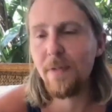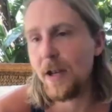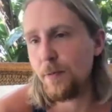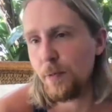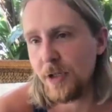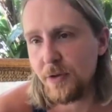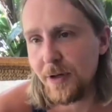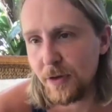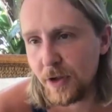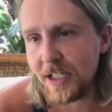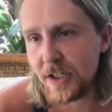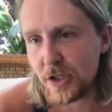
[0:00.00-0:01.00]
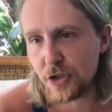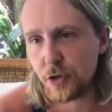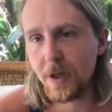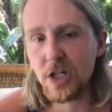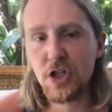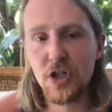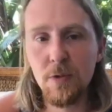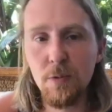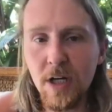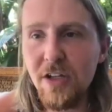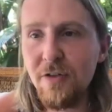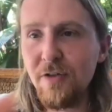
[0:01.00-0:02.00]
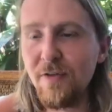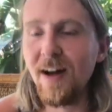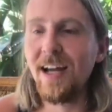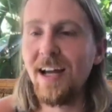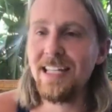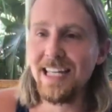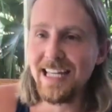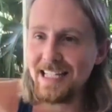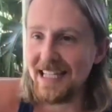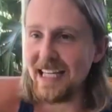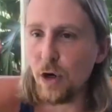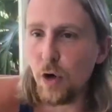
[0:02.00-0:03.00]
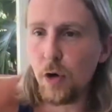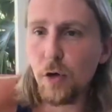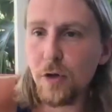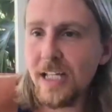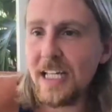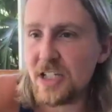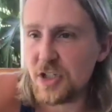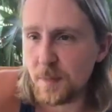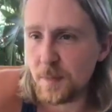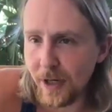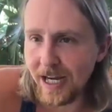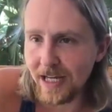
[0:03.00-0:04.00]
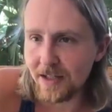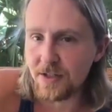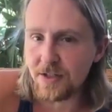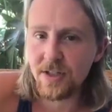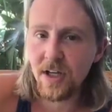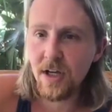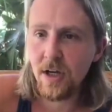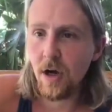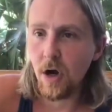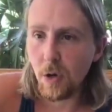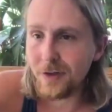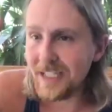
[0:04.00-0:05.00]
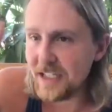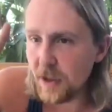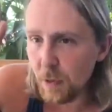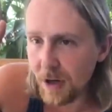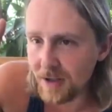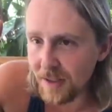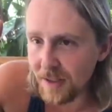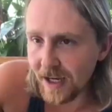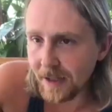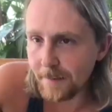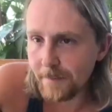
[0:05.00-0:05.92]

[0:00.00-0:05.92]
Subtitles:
And when you look into this question, what you find is the earliest brains only did one thing: